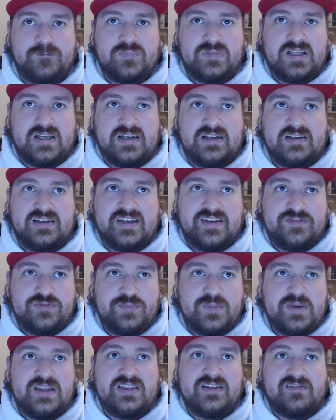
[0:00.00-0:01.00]
It gives
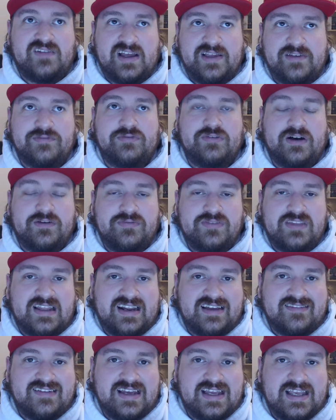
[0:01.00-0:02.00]
me the light fluff that
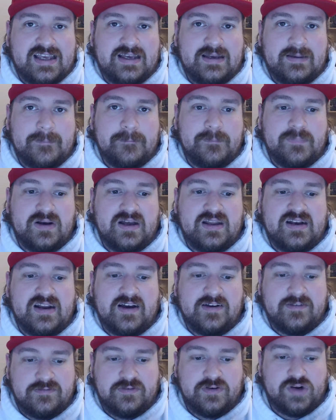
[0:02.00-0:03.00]
I like, but
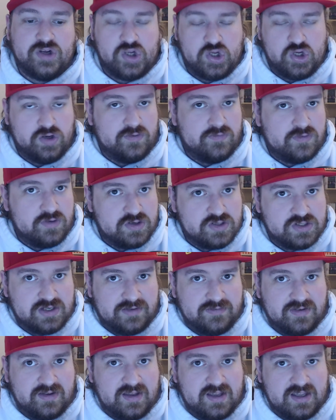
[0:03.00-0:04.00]
not very good version
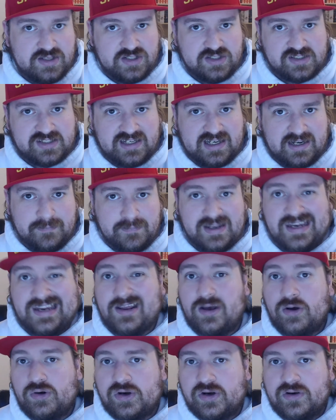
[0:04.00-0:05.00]
of it. It's just kind of
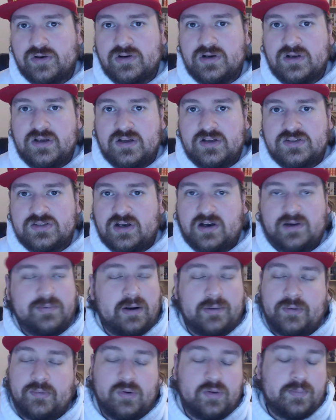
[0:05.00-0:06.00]
mediocre. So I
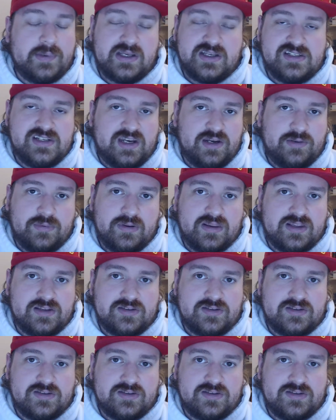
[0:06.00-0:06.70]
probably won't be continuing with this